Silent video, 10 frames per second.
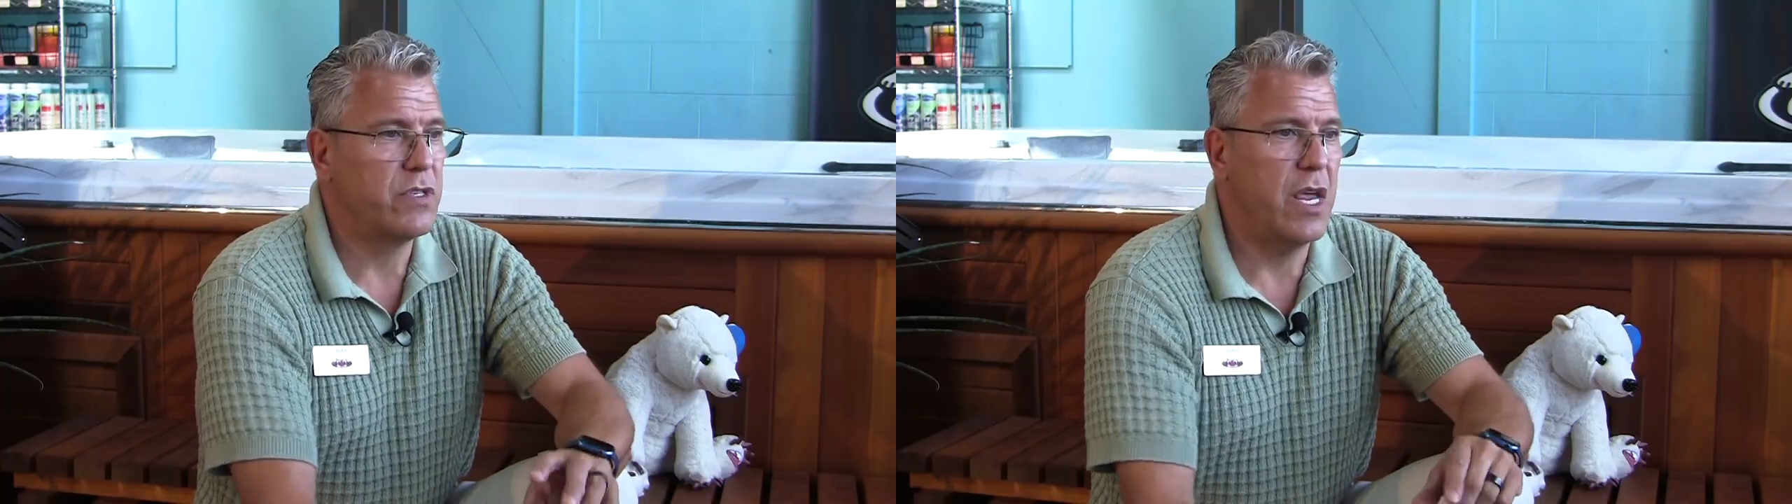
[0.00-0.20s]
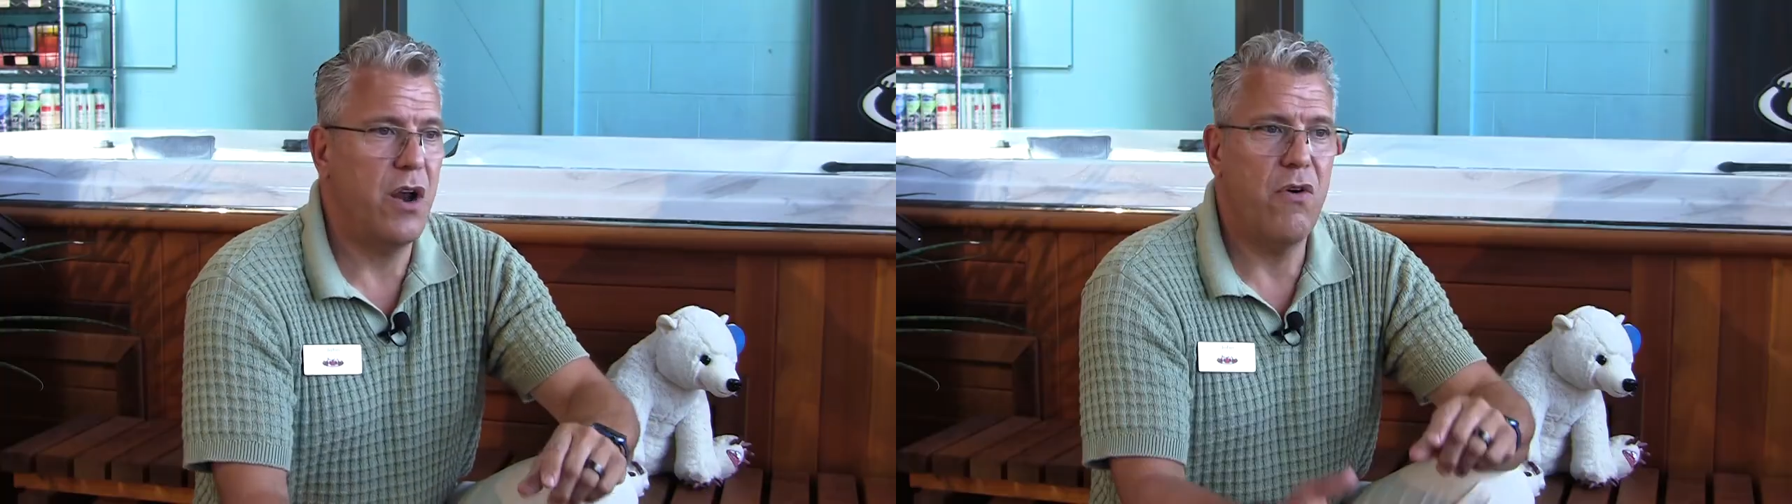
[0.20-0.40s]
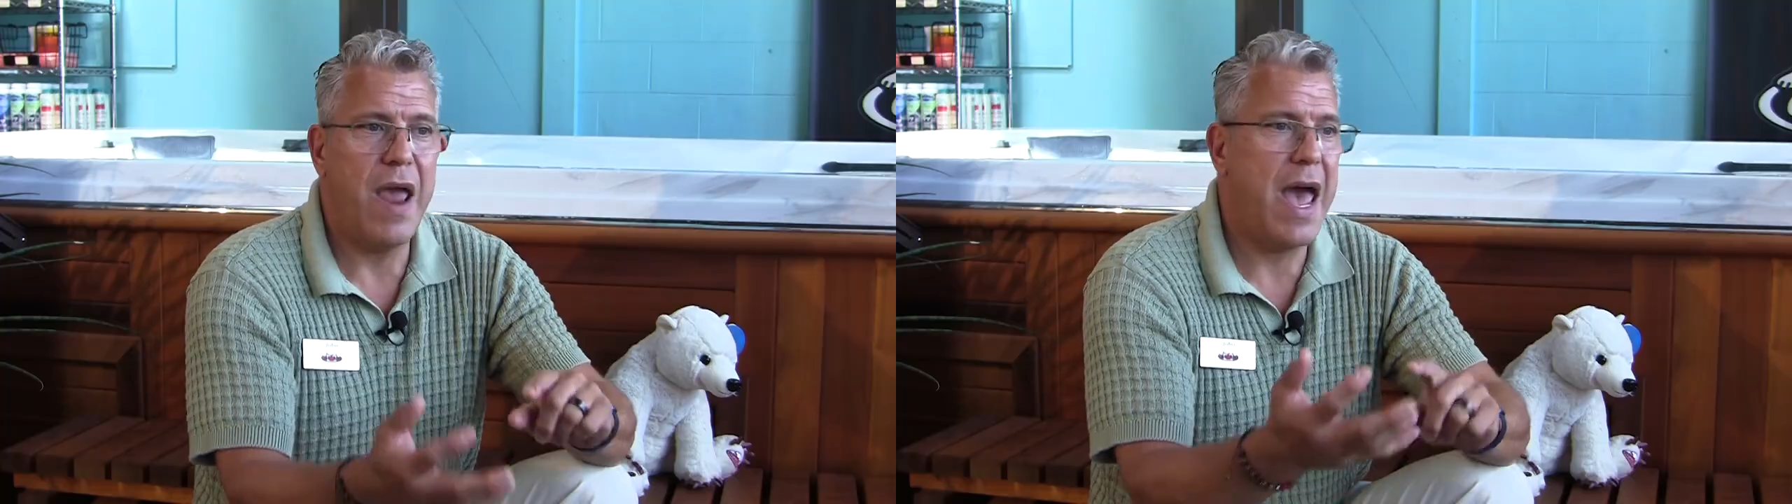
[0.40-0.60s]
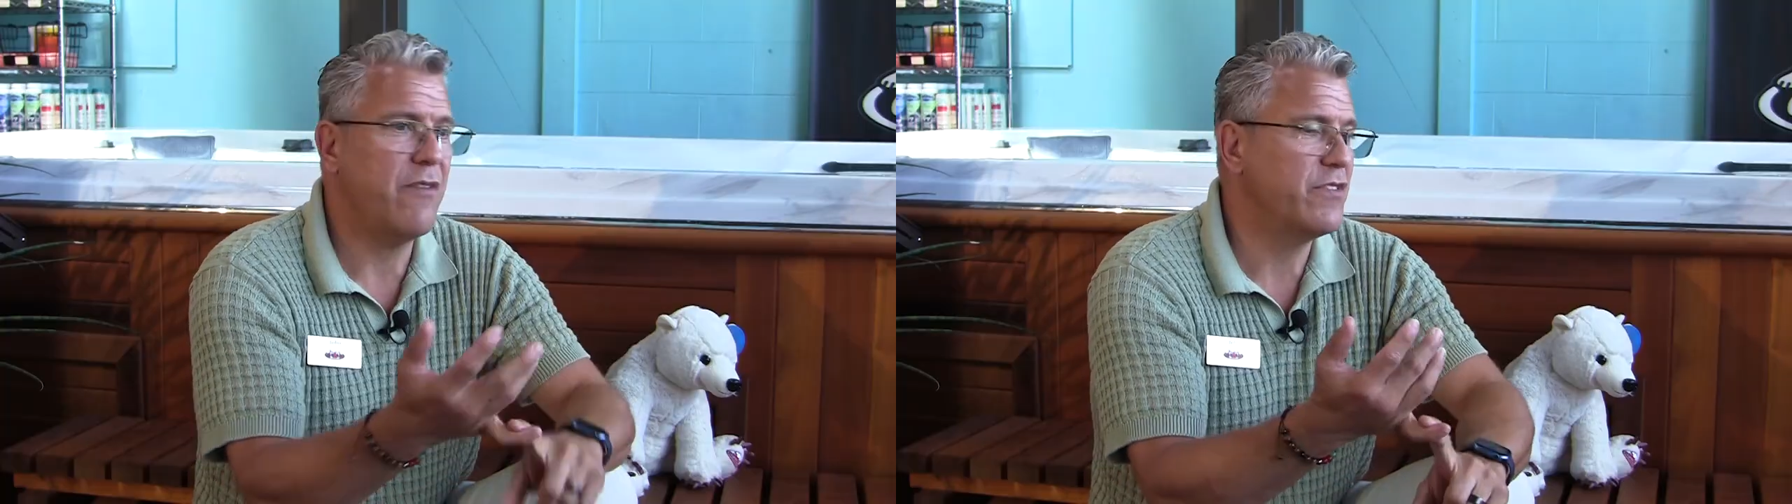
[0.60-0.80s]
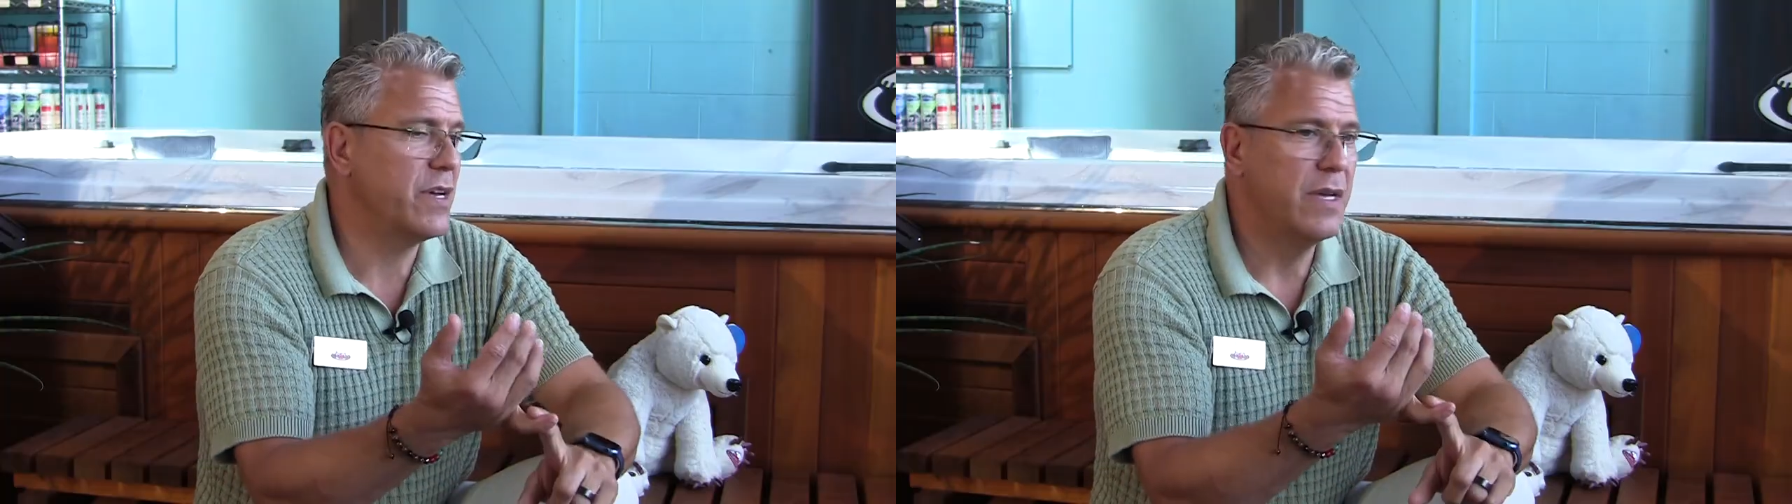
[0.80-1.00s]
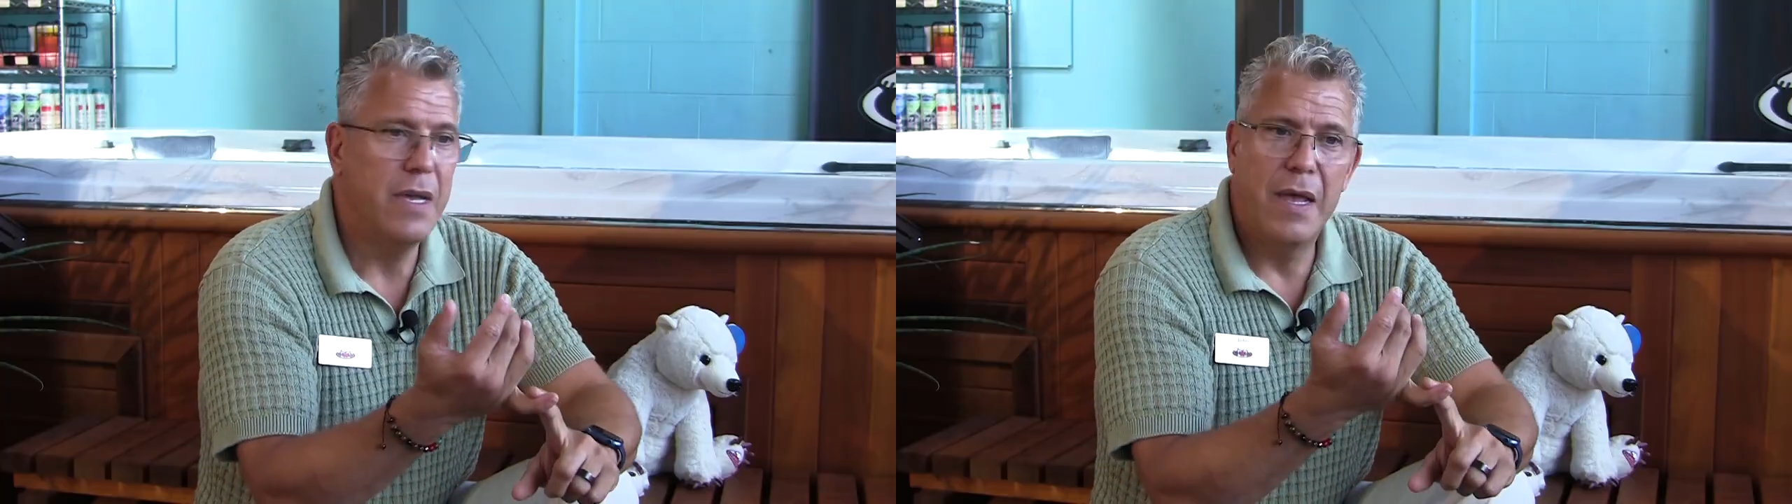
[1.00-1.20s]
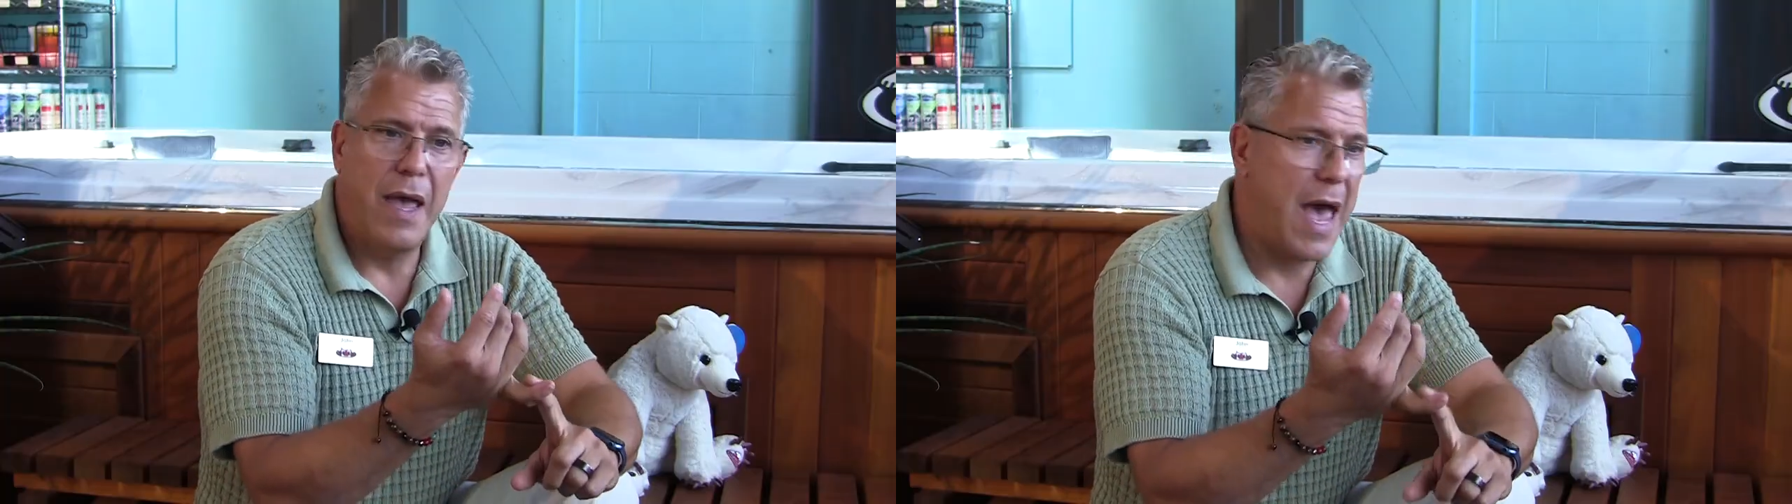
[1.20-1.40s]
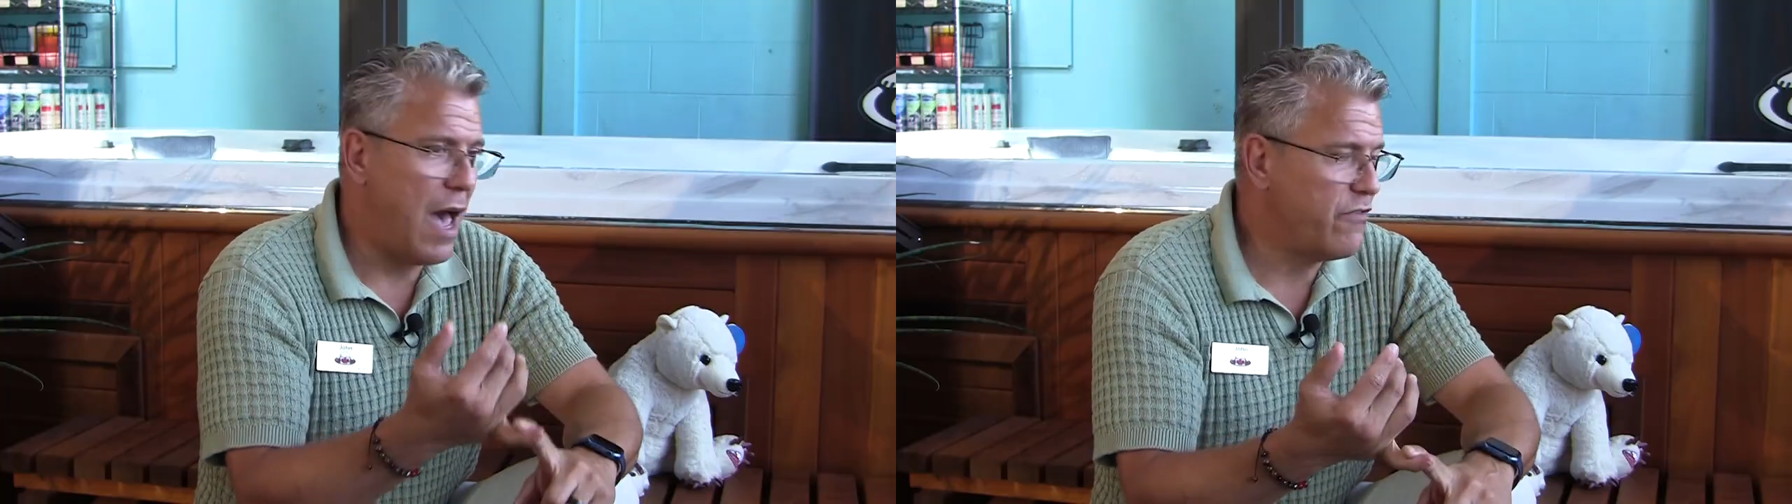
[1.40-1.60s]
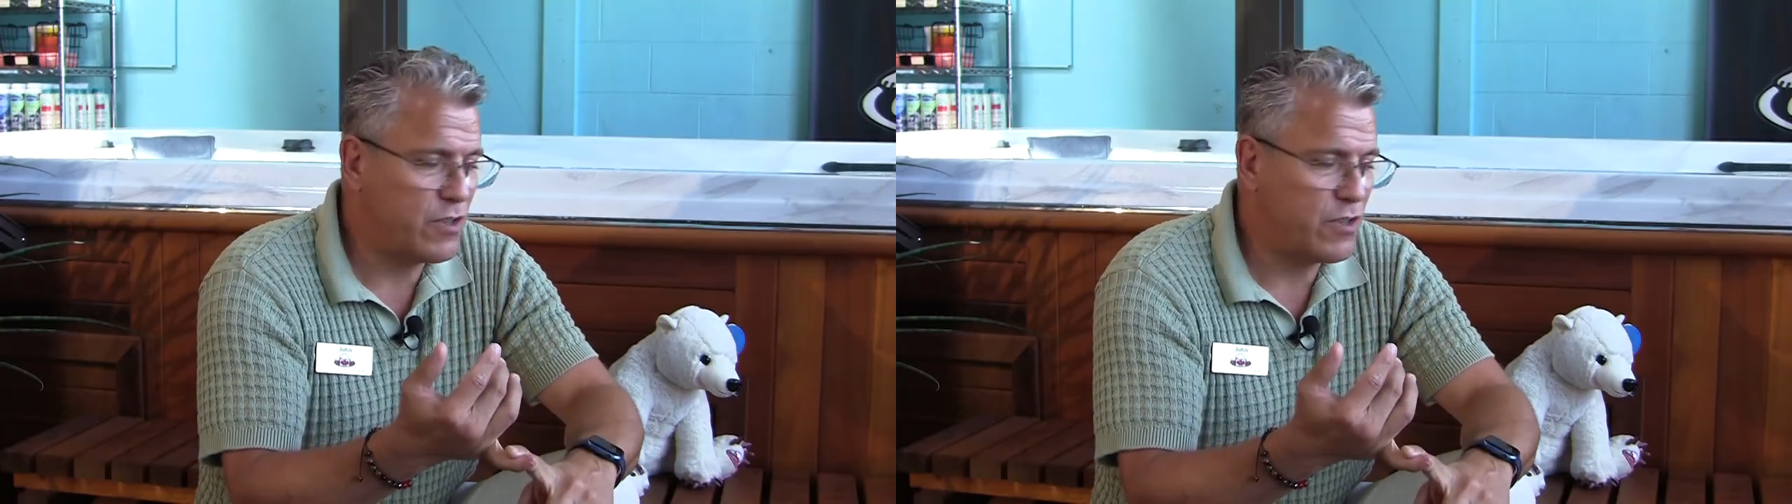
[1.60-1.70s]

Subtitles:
They don't have to have